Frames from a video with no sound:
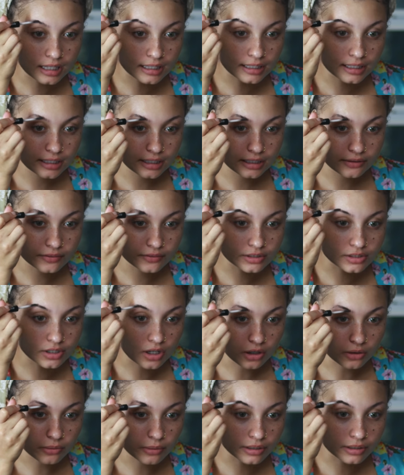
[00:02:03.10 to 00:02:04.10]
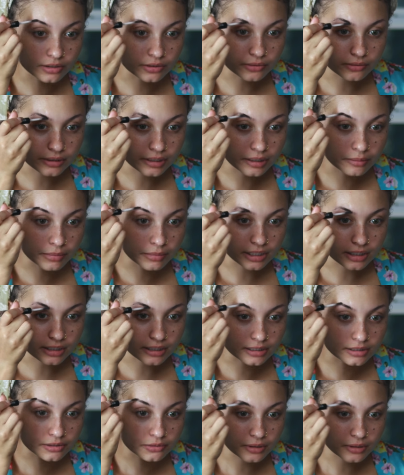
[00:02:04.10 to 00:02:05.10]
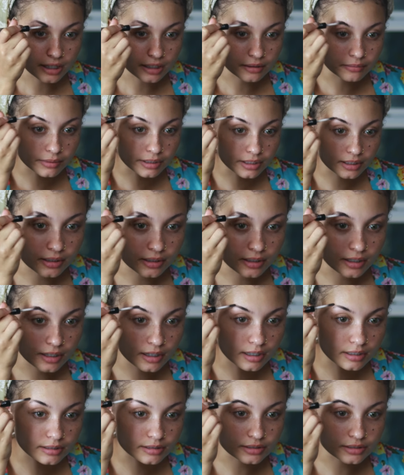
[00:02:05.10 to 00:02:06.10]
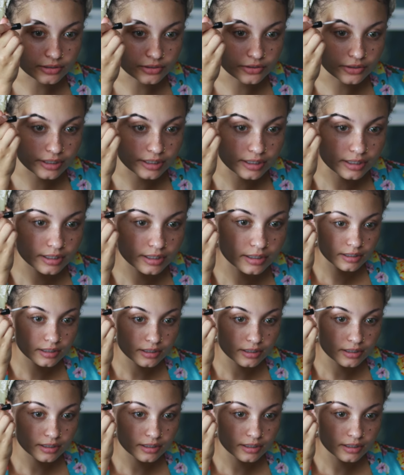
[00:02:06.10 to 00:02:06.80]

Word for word: i can't even talk while doing it because you gotta be concentrated